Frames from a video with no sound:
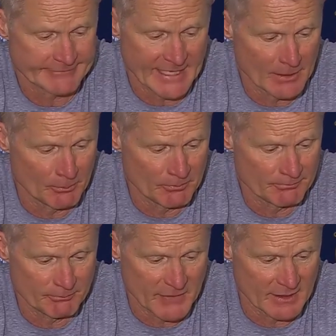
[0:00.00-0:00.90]
get him
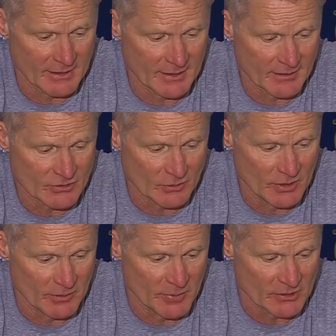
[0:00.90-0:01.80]
to
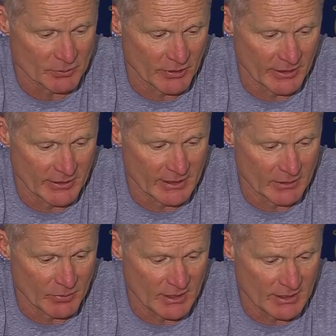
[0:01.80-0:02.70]
be the best player he
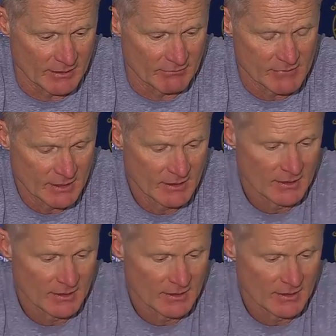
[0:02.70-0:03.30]
can be, and